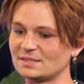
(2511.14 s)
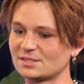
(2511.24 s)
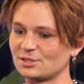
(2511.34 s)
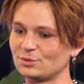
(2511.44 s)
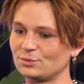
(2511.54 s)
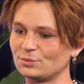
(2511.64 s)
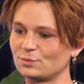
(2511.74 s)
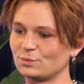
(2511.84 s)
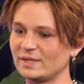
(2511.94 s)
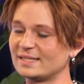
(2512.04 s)
so
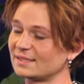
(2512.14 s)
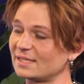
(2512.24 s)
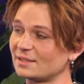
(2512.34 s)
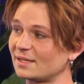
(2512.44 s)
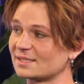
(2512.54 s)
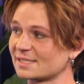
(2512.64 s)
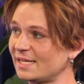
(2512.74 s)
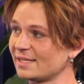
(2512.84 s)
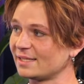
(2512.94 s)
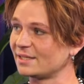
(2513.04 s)
we didn't get a lot of
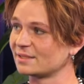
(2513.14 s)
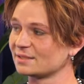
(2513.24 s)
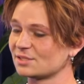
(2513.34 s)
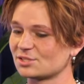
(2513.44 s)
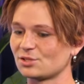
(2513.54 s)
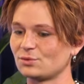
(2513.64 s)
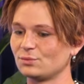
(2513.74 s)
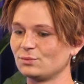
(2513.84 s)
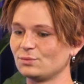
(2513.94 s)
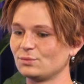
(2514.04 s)
skating there.
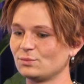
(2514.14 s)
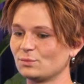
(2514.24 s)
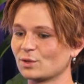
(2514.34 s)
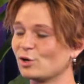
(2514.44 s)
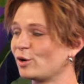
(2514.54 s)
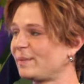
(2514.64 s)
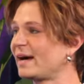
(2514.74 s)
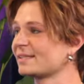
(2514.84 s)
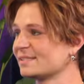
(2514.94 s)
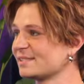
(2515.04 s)
So we're going
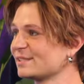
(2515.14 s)
back this